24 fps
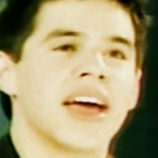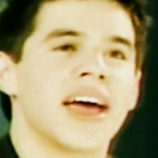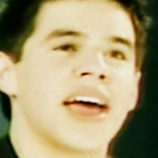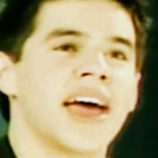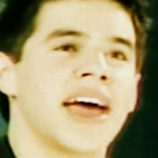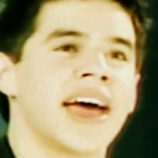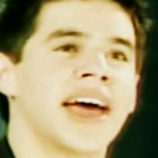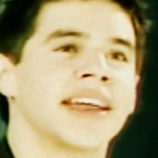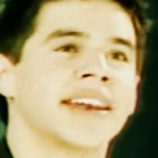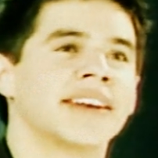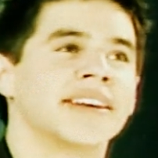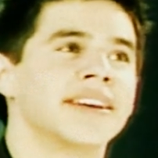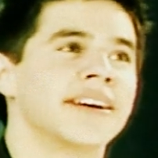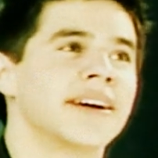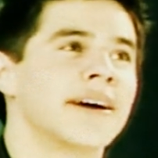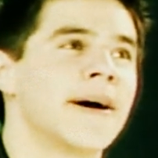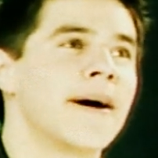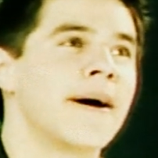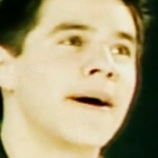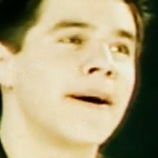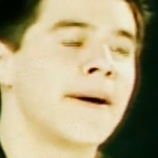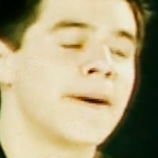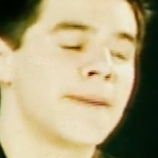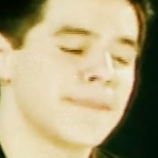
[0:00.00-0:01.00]
And
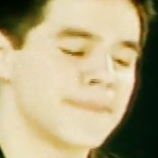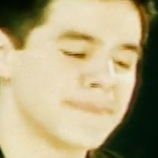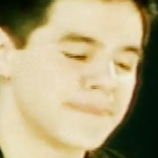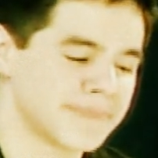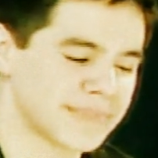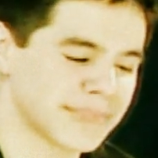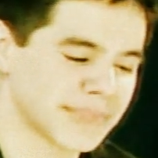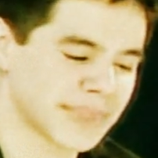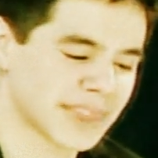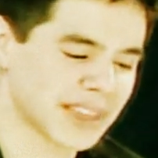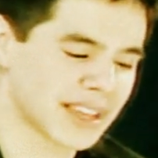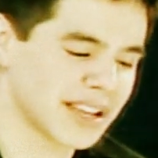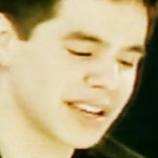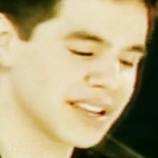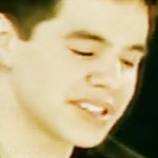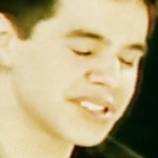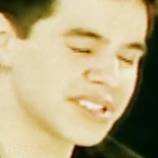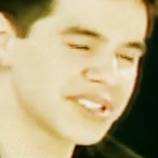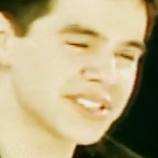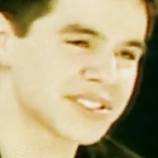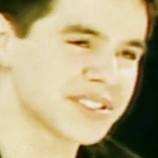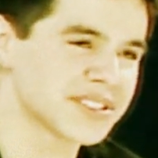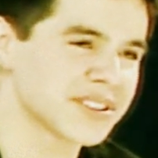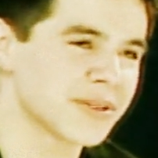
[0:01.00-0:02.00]

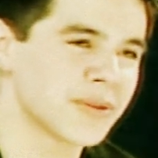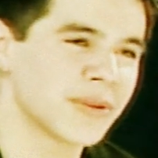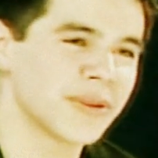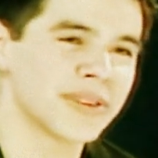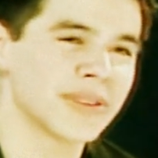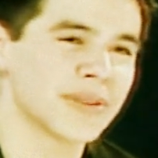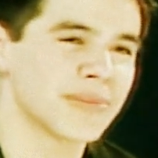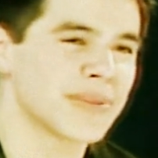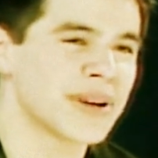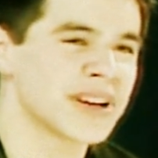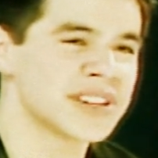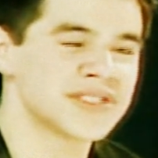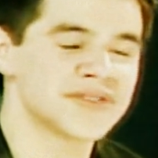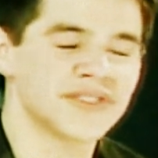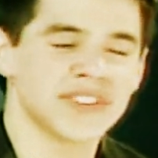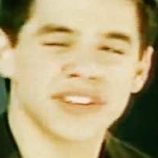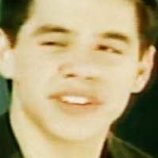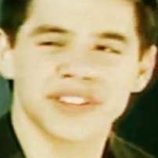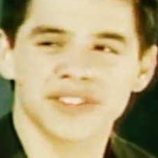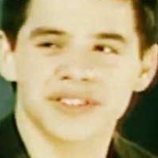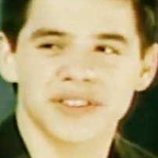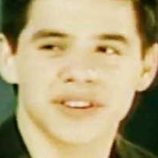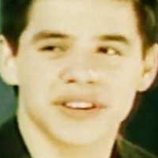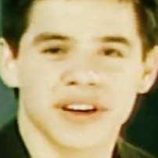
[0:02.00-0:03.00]
it's just one of the best
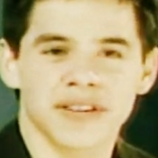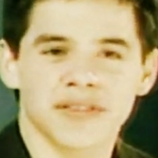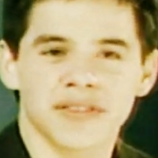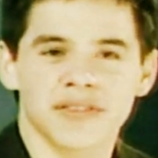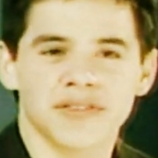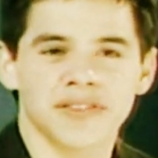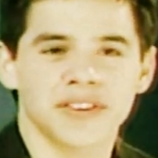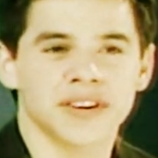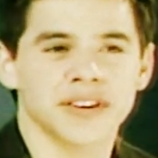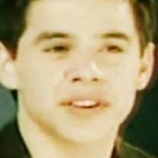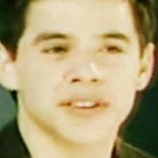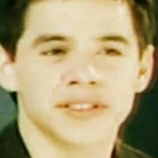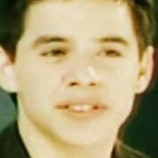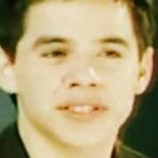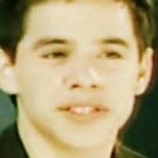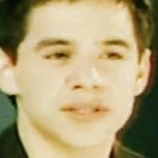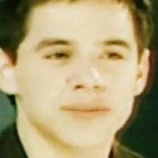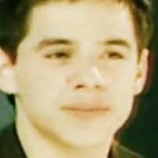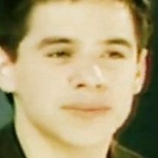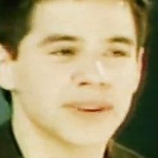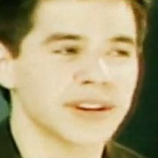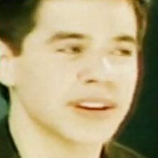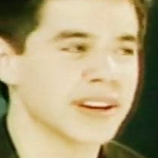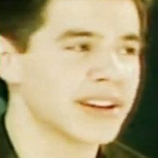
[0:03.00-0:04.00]
feelings you could ever feel, just